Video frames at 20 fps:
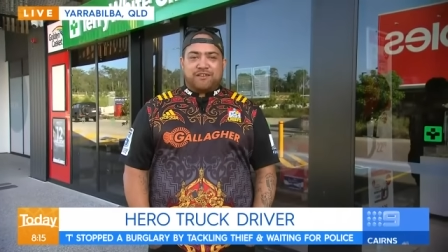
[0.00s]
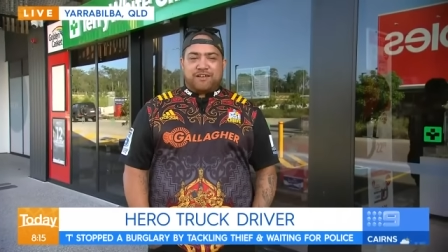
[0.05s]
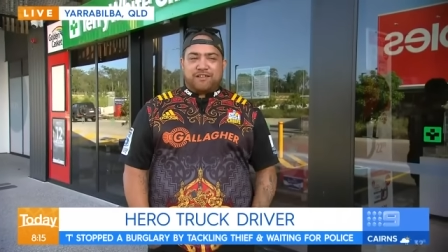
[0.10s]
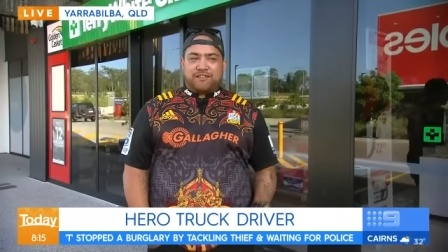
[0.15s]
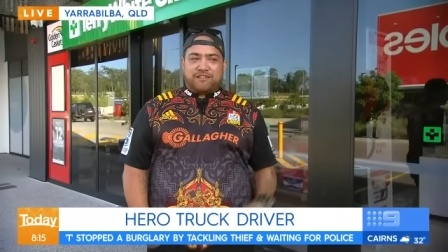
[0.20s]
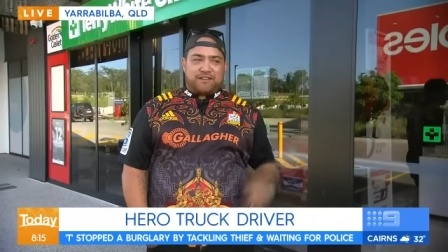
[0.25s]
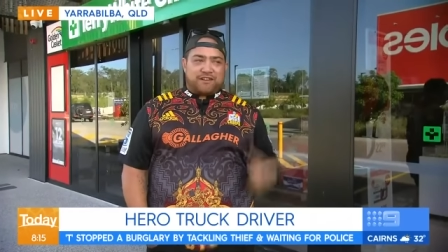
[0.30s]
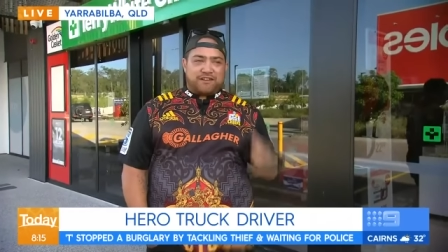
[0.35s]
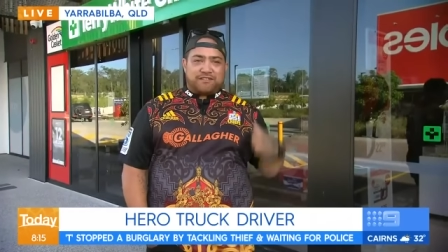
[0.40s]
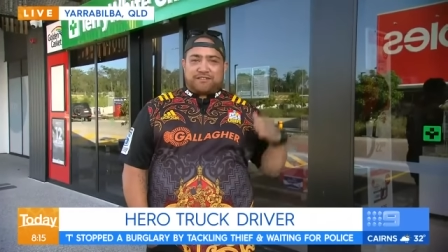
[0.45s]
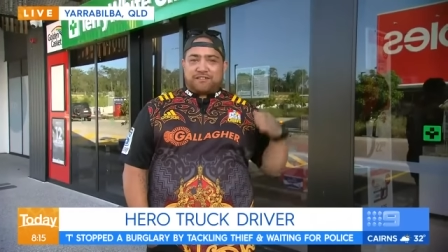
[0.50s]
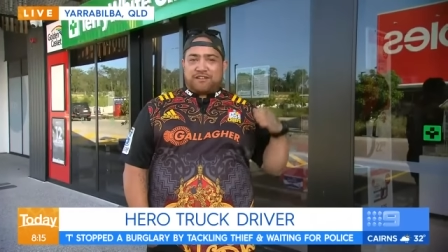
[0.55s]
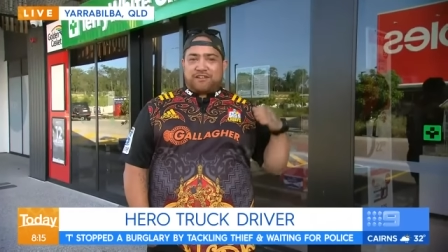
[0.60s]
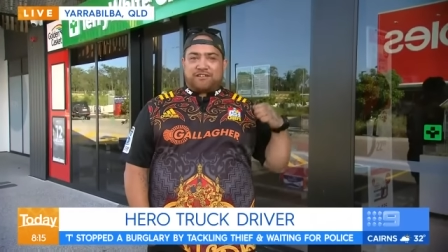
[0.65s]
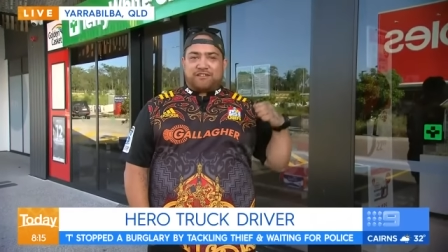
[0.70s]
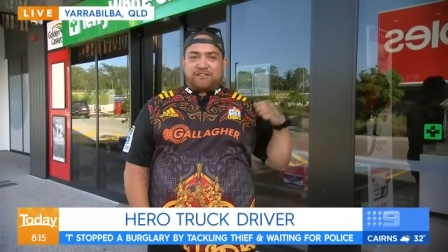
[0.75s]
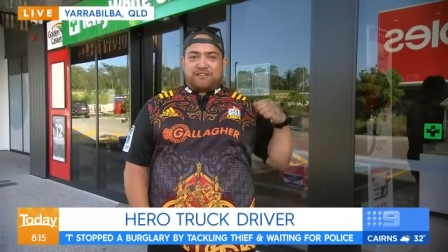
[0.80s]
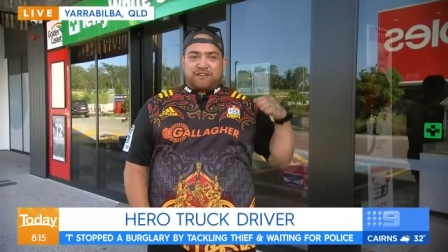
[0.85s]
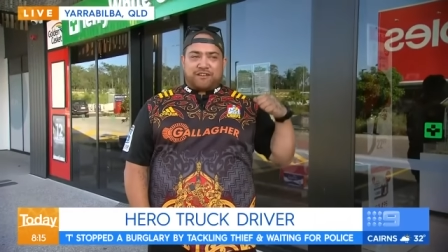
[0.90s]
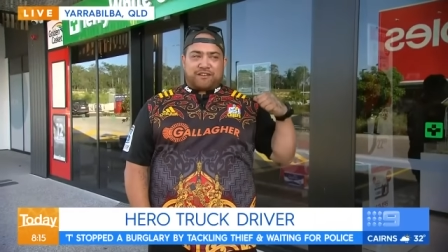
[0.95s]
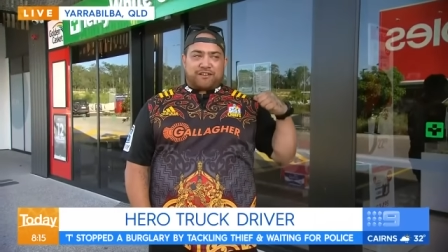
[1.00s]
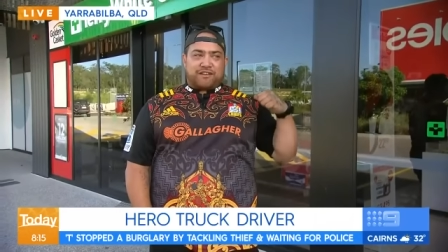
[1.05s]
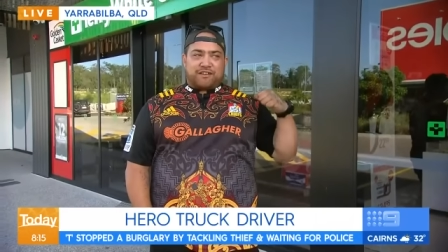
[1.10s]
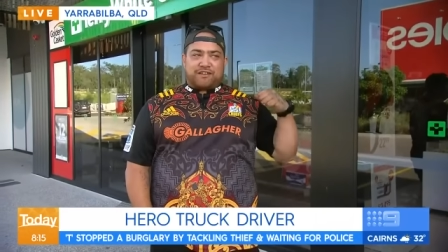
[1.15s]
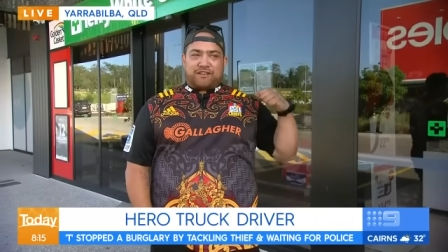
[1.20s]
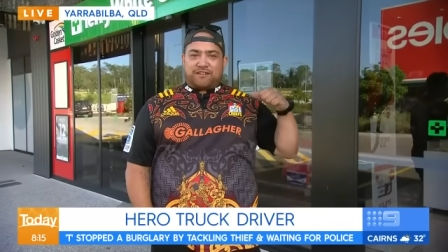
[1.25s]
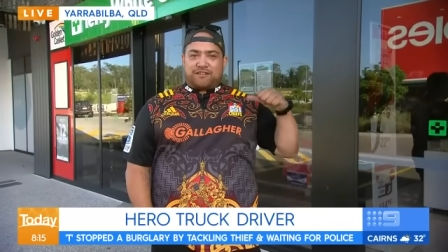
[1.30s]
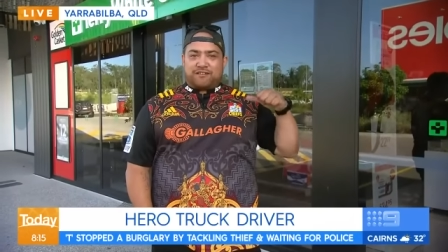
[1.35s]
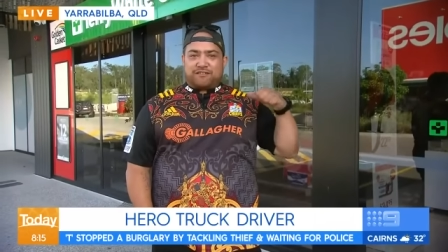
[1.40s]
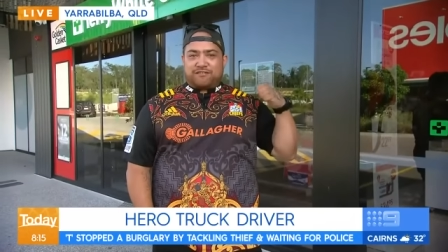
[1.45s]
And then I seen like
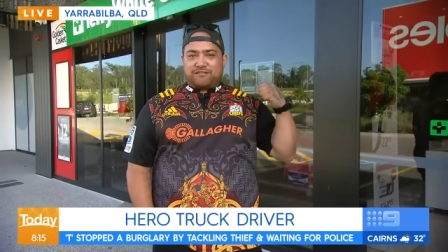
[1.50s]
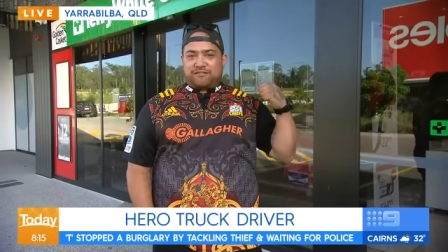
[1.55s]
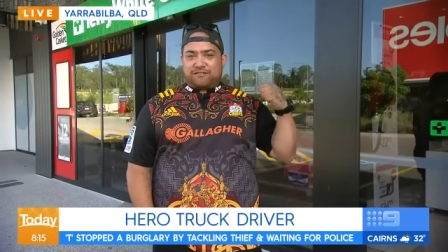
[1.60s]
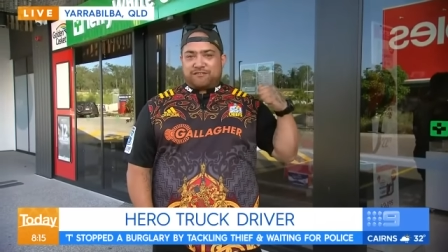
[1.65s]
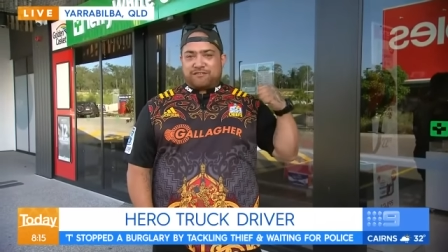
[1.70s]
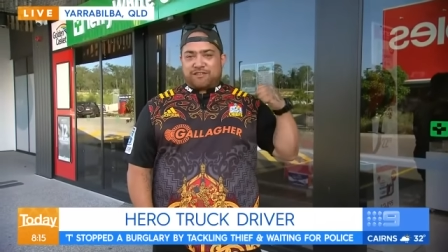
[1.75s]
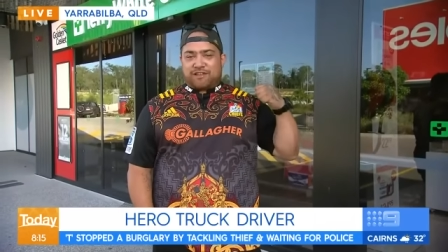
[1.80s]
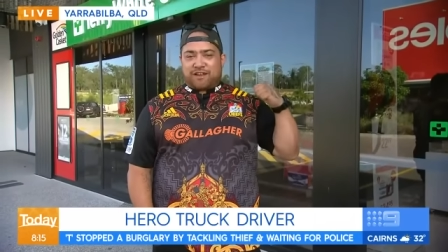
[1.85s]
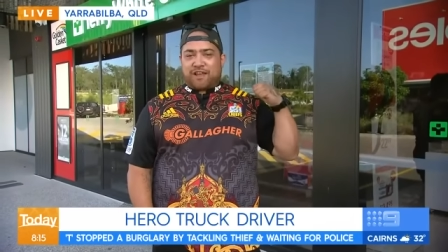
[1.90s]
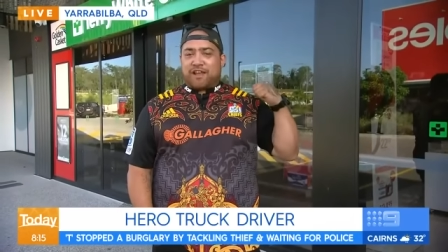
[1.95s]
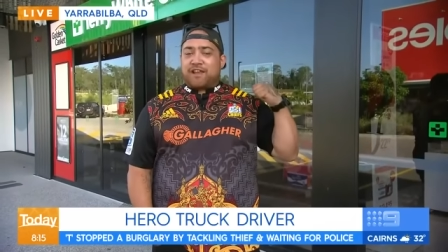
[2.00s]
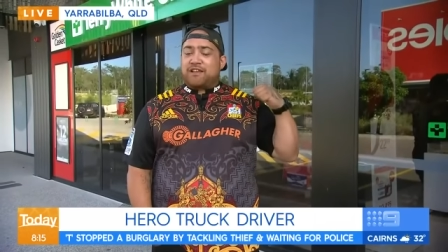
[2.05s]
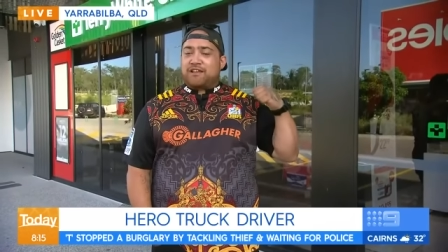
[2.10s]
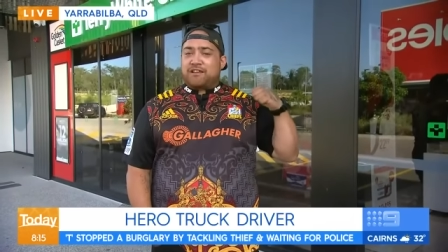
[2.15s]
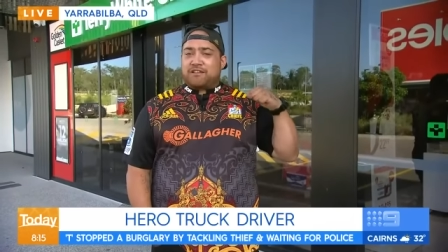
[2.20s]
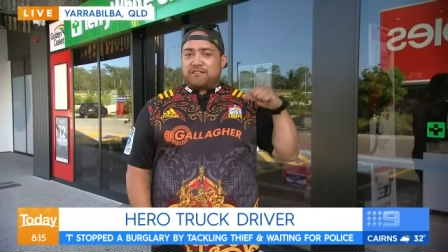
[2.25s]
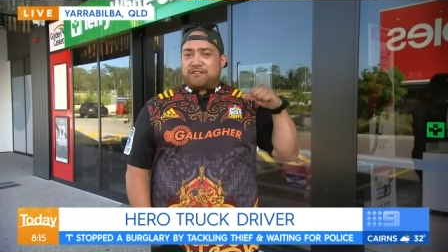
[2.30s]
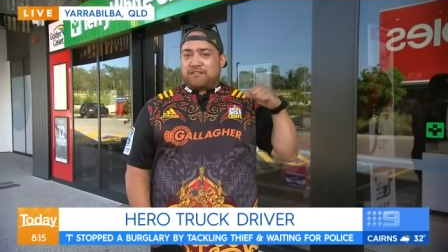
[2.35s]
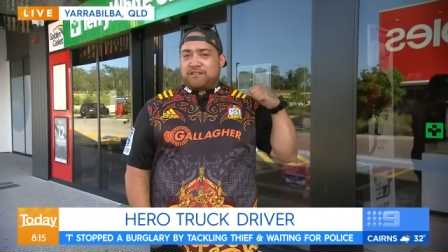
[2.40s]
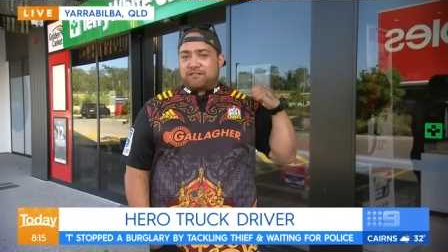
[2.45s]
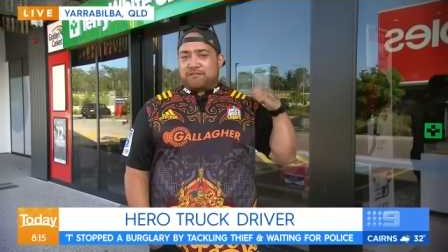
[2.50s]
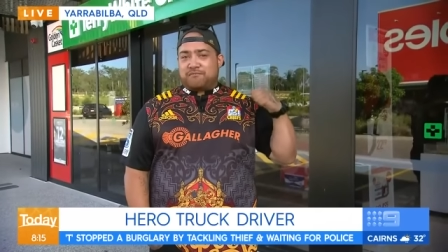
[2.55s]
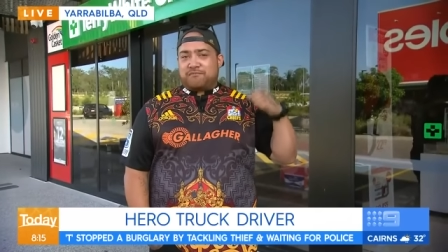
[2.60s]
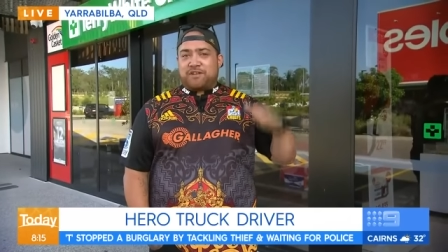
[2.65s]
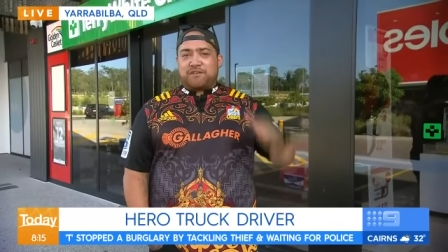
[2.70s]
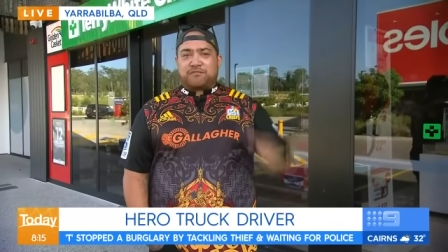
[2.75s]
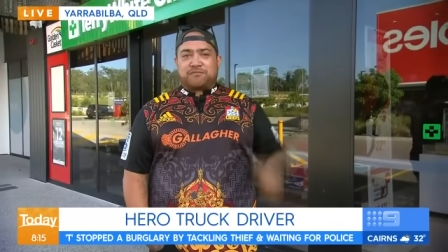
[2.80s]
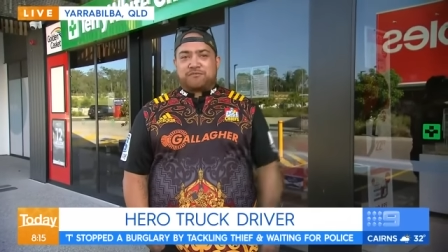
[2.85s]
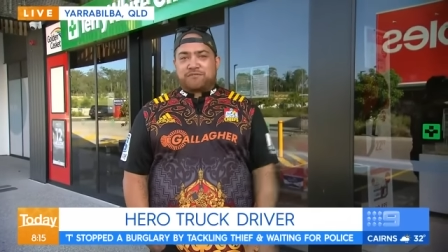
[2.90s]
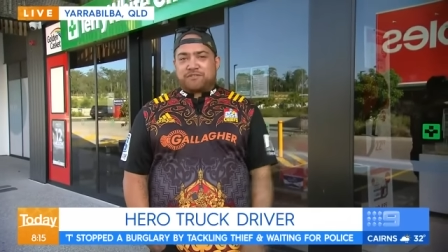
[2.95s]
uh, the lady in the
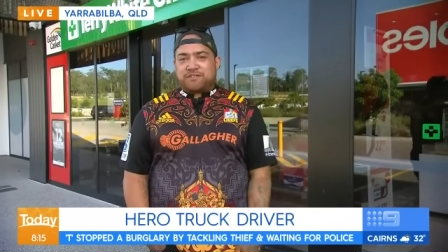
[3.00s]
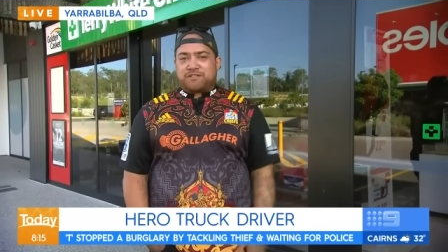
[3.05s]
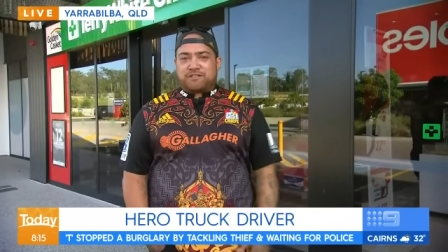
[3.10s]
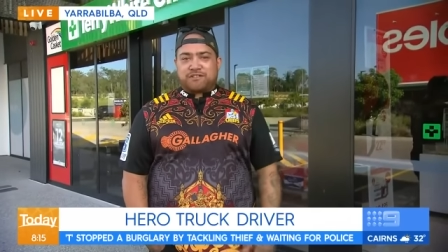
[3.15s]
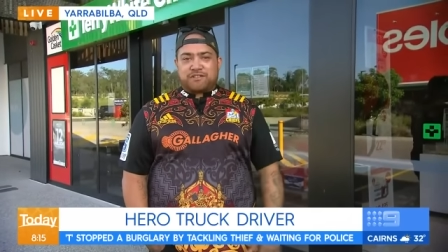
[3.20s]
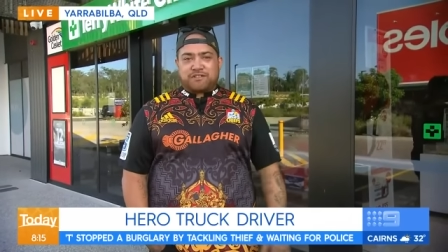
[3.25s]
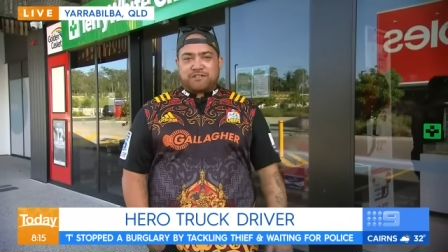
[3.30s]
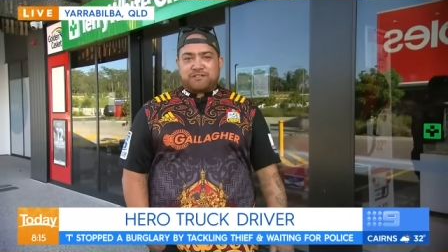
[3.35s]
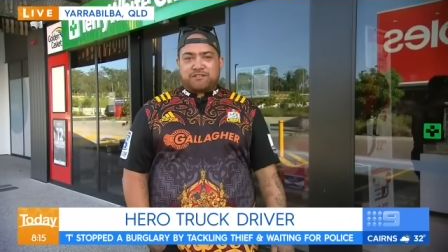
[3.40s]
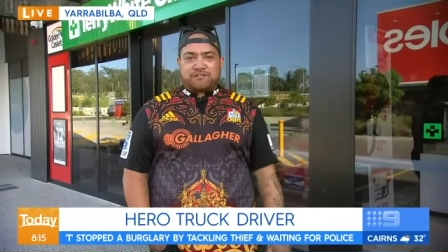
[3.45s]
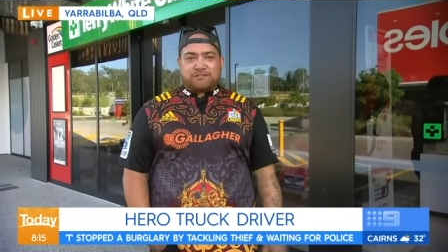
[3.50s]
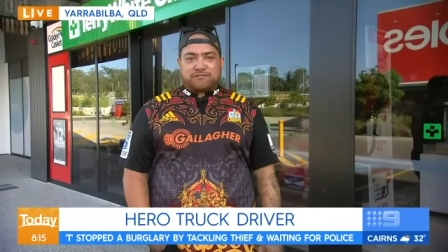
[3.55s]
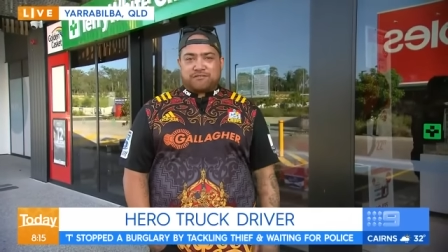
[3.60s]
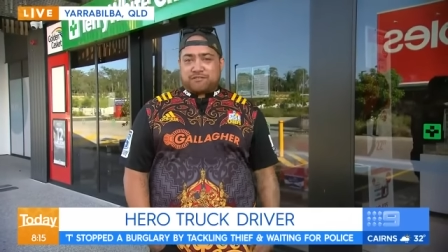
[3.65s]
medical centre.